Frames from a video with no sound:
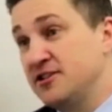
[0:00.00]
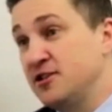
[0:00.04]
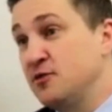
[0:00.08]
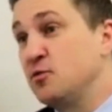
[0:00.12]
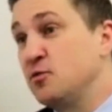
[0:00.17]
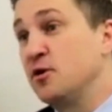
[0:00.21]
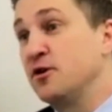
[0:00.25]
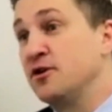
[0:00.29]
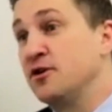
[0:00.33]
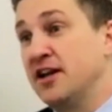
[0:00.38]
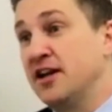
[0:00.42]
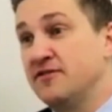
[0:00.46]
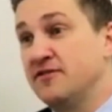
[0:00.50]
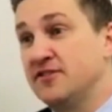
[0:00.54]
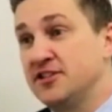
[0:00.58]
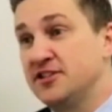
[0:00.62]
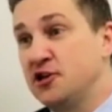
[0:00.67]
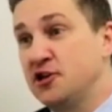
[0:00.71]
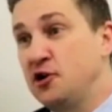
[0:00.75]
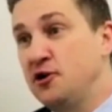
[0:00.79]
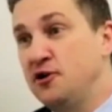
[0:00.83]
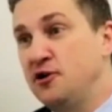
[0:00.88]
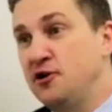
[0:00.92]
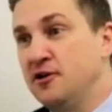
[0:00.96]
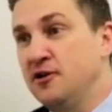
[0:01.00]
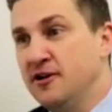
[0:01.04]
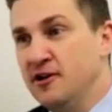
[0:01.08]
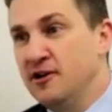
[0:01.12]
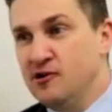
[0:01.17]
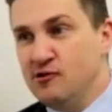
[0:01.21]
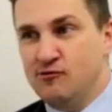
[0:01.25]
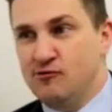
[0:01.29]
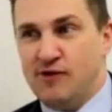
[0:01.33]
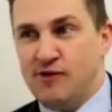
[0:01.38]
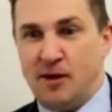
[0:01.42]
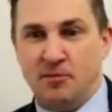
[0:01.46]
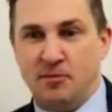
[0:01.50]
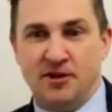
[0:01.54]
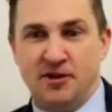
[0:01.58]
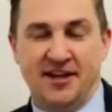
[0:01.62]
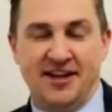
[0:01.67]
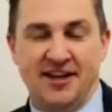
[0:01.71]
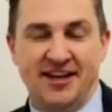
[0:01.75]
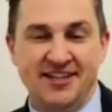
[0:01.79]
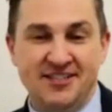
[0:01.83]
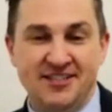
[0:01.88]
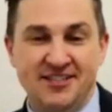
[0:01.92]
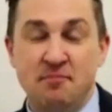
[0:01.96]
weren't getting as good
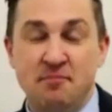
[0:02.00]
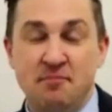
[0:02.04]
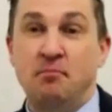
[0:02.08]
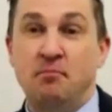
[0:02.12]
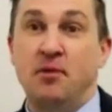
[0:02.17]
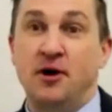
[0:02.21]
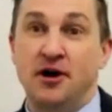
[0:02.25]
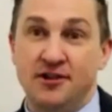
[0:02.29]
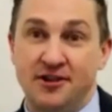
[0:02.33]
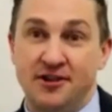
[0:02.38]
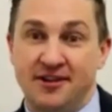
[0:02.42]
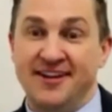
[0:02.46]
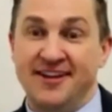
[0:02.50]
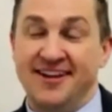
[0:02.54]
reputation, but